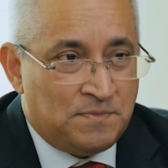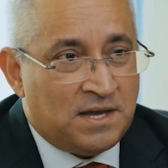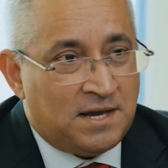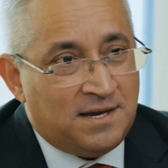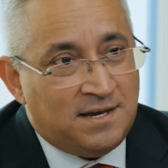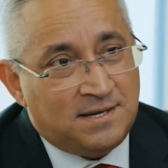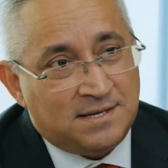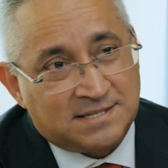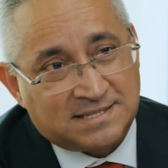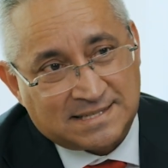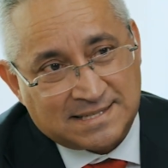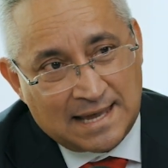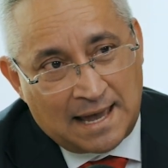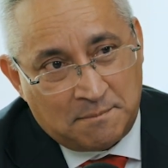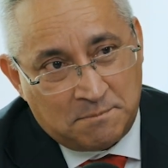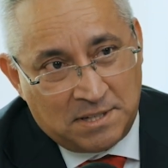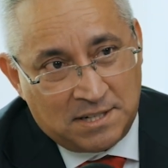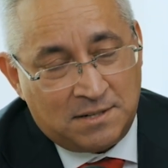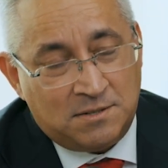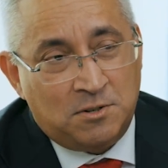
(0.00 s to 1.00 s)
He is
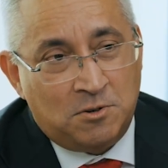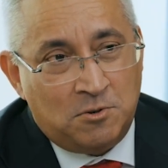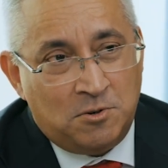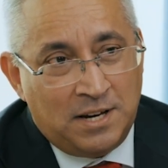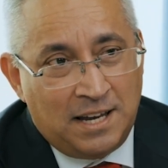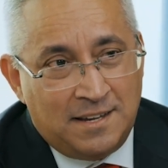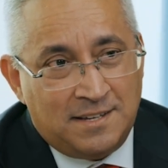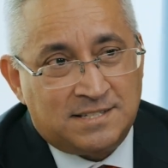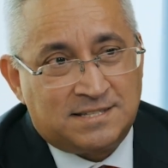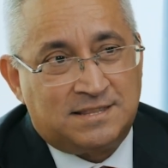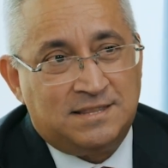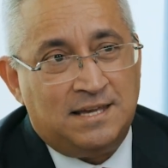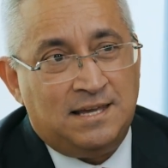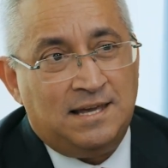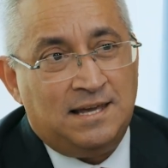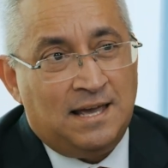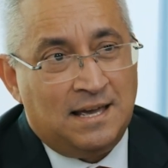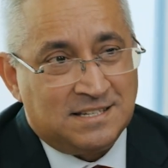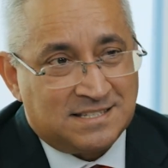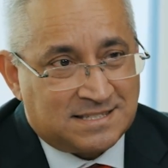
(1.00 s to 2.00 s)
Samer, who is
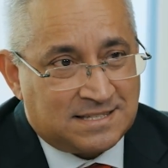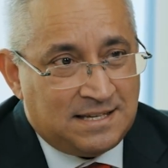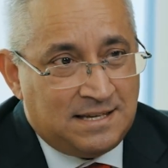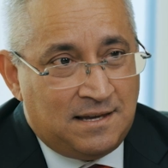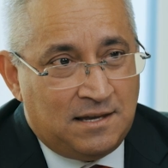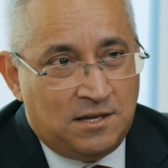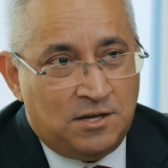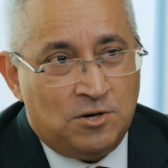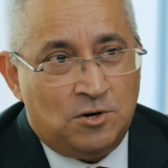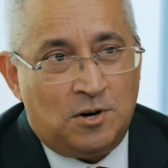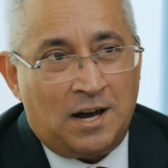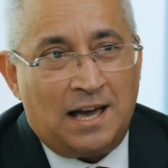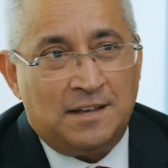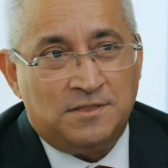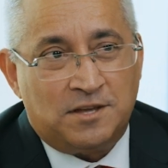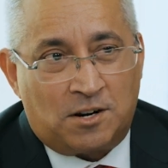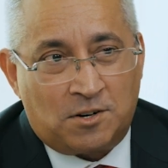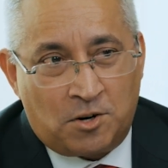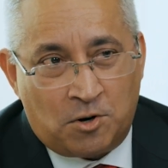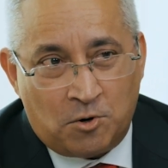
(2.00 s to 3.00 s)
the CEO
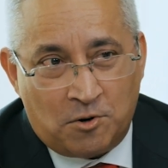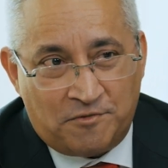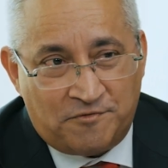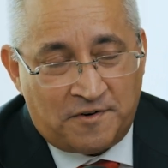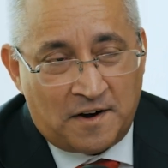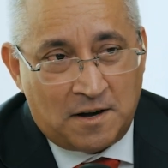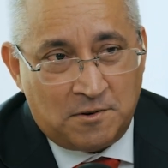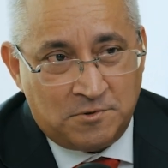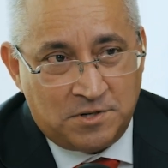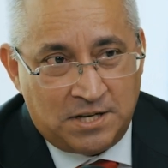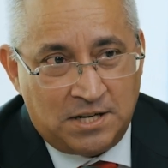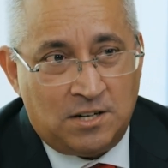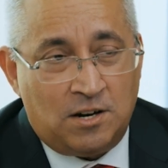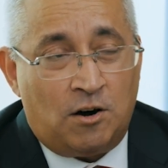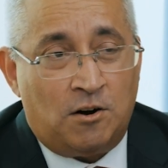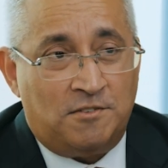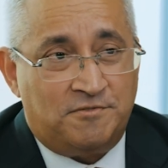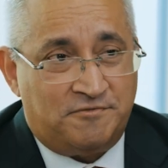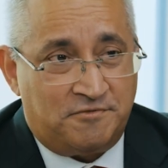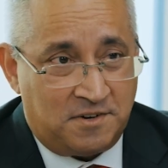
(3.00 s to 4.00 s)
and the co-founder
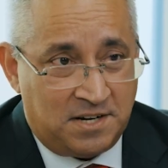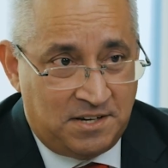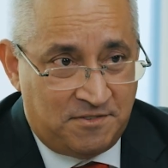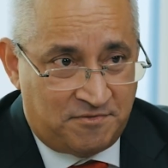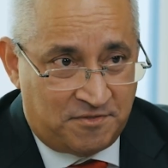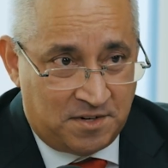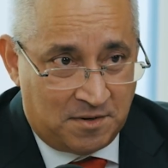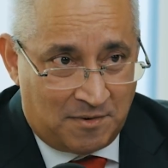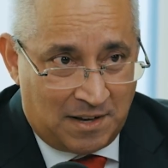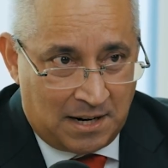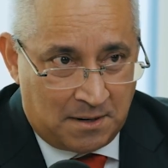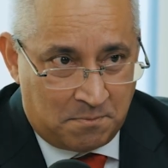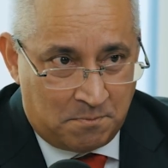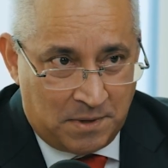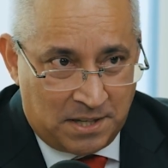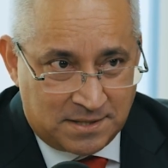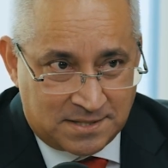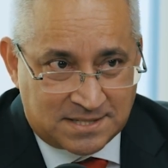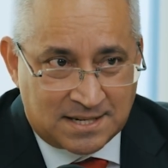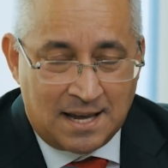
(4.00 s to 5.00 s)
of Reef
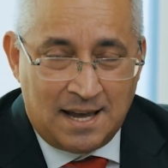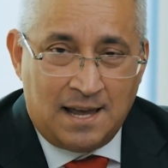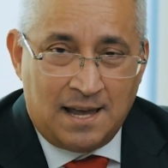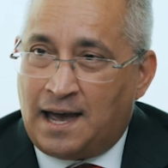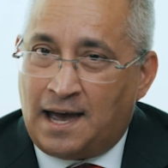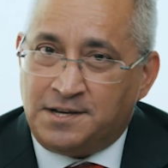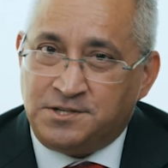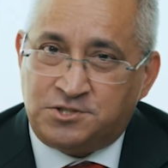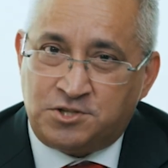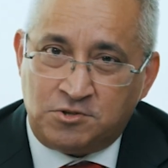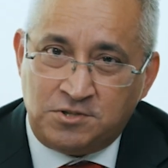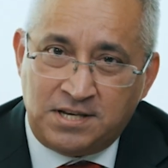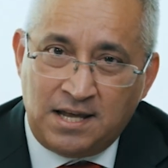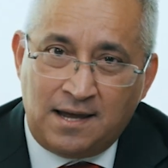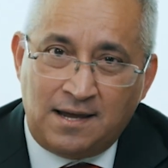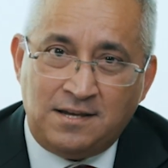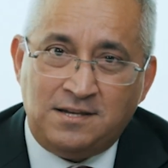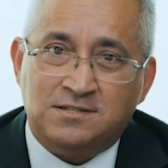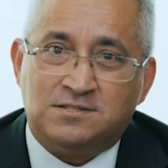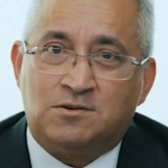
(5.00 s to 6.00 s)
Developments. And
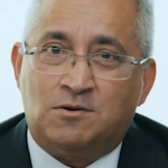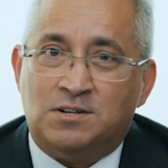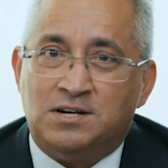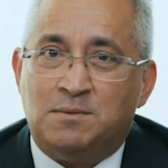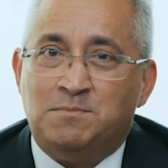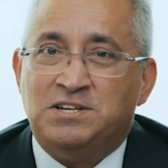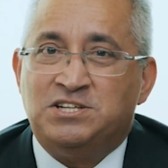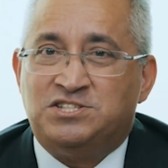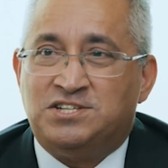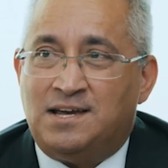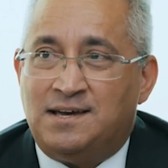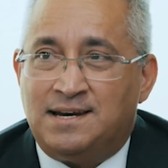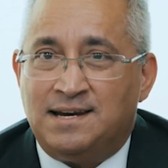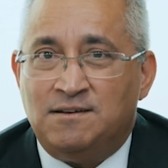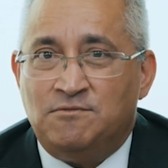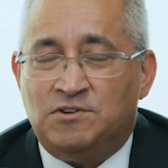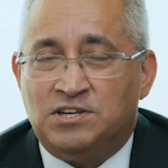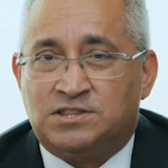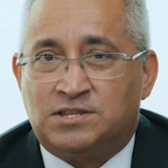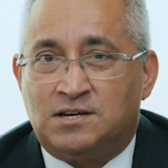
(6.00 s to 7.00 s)
today he's going to be
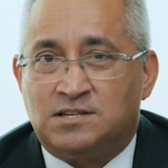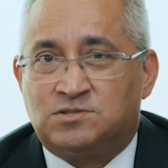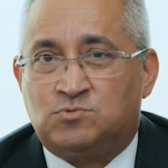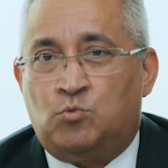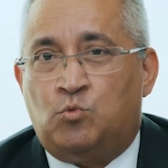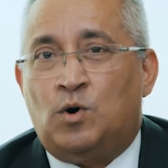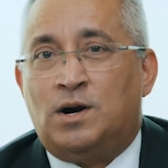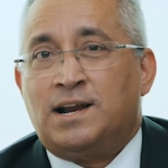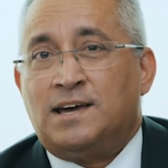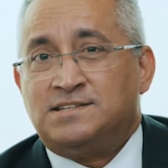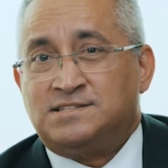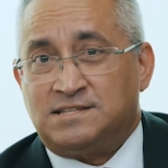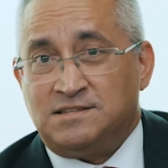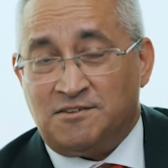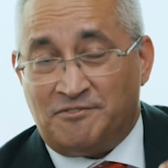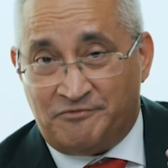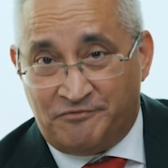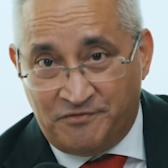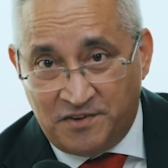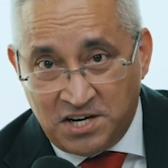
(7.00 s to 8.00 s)
sharing with us what is
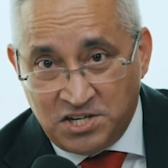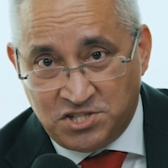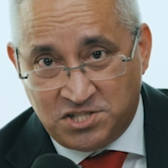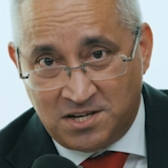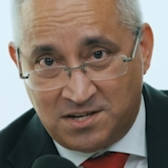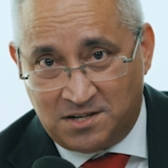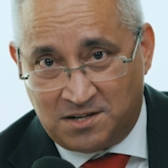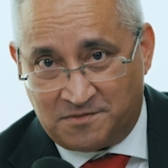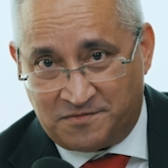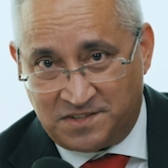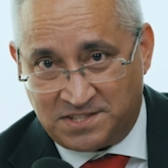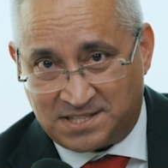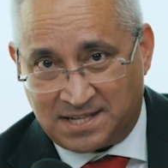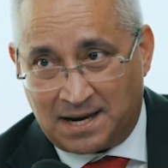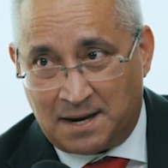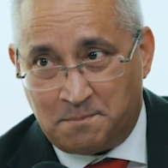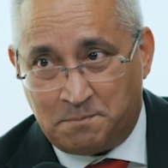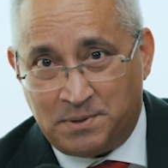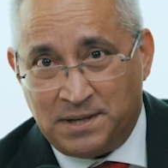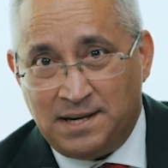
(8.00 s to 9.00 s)
the vision of his
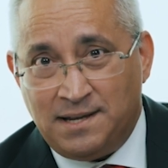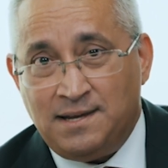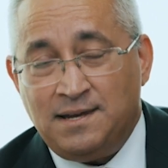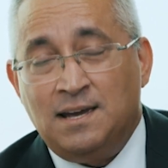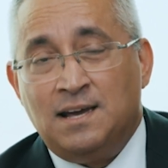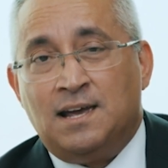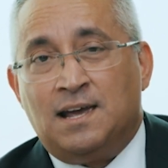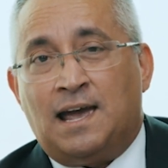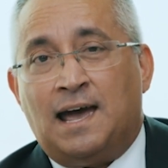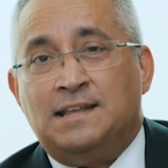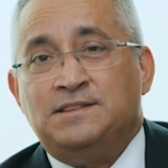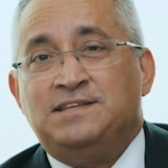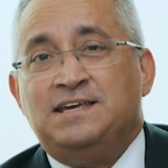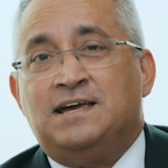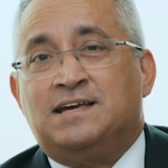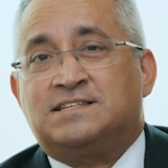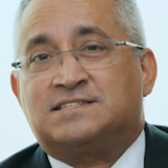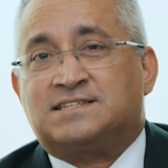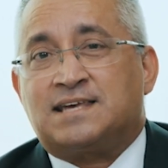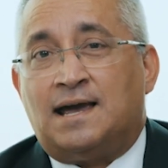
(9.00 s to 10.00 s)
company and
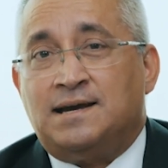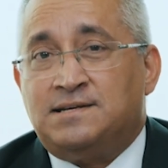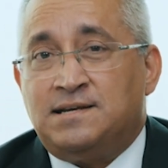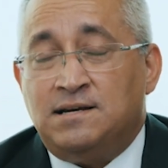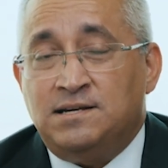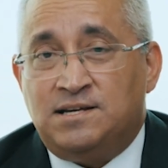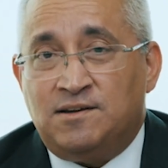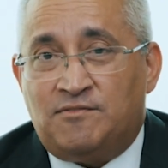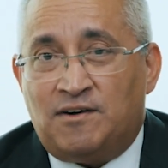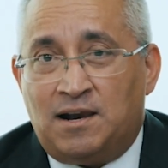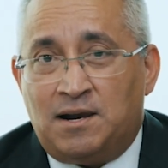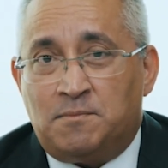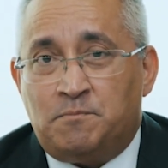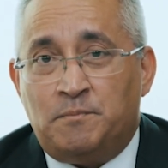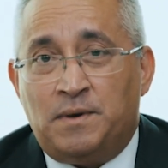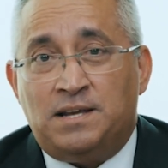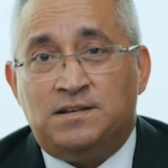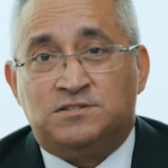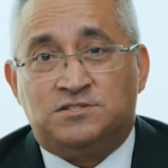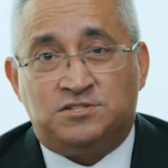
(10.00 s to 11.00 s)
the exciting
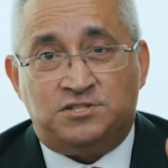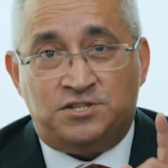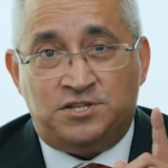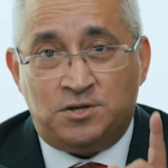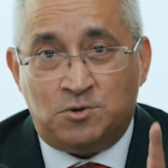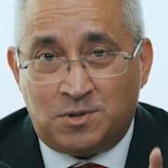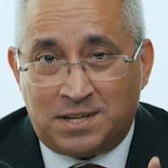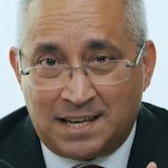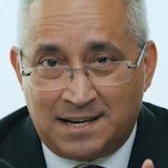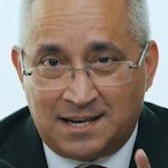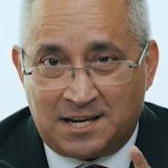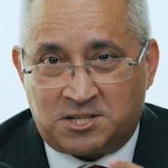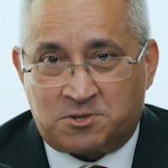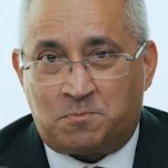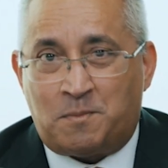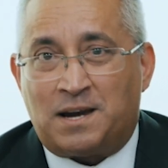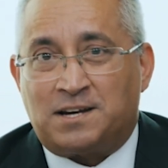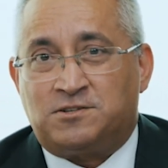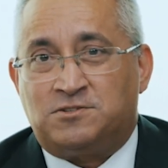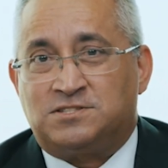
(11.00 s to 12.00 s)
developments you can
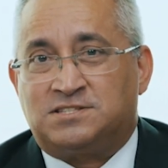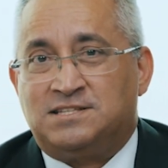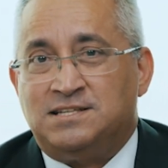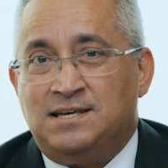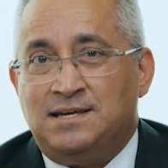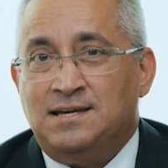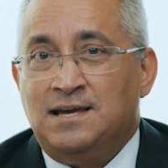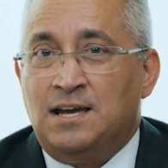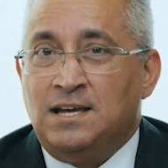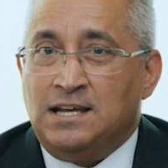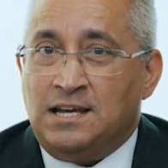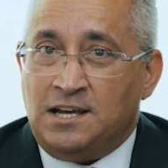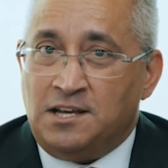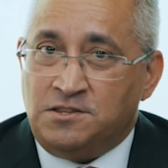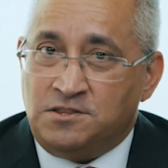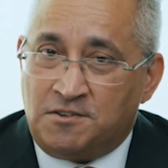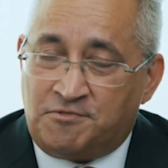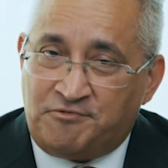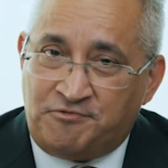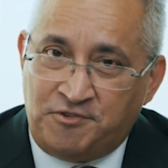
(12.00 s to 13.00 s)
expect to see
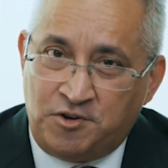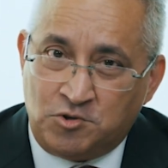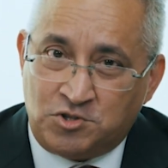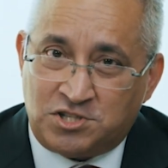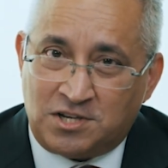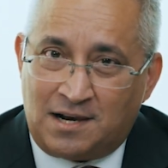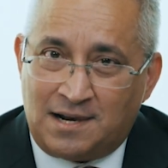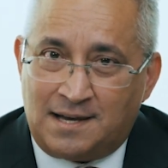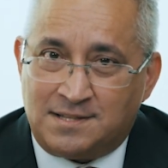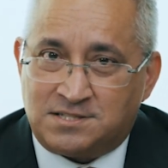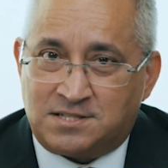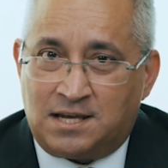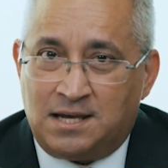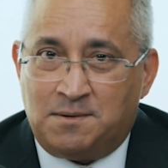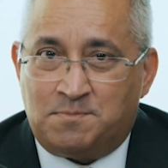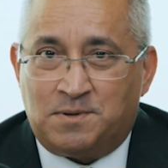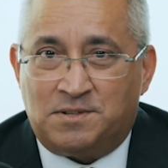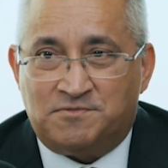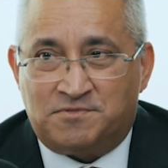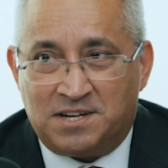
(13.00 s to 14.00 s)
in the future
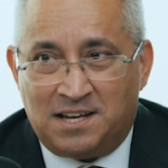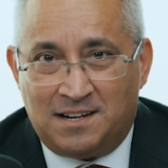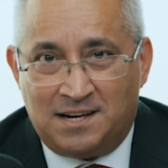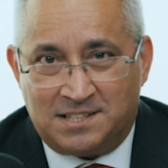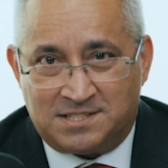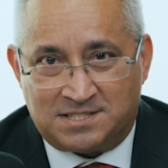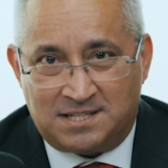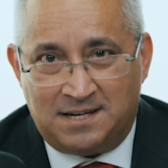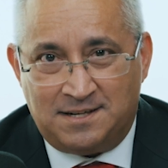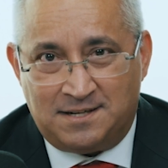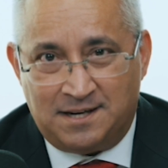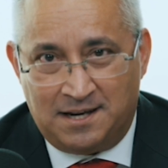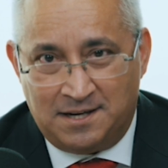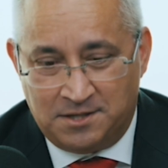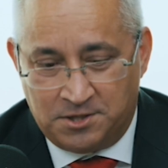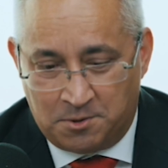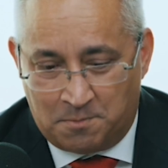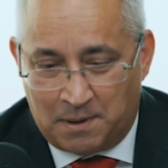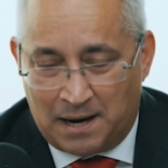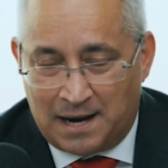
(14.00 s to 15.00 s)
landscape of real estate
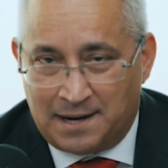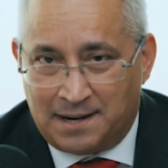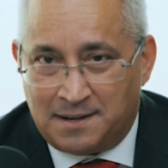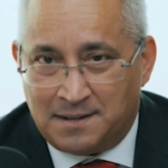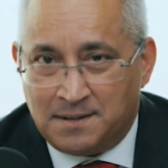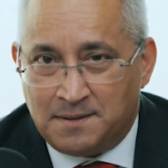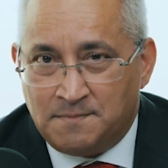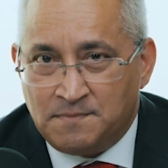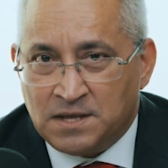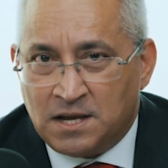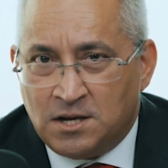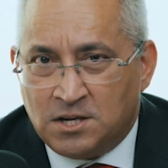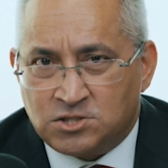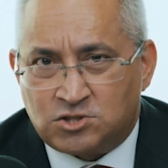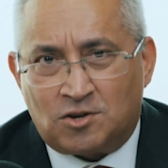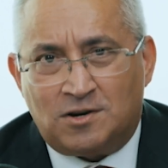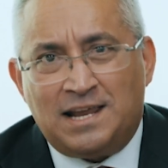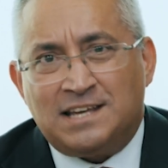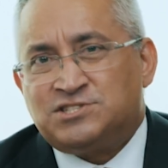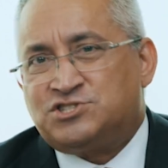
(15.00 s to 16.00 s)
in Dubai.
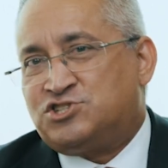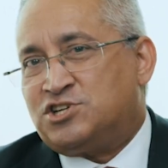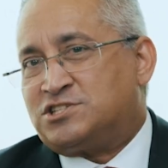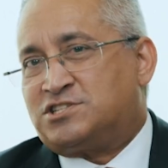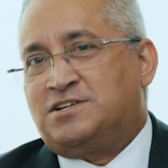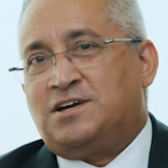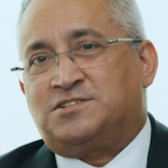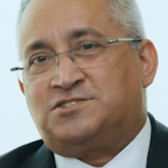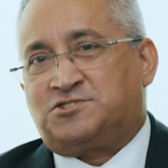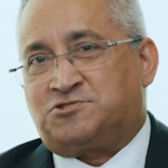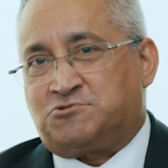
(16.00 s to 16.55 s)
So let's just get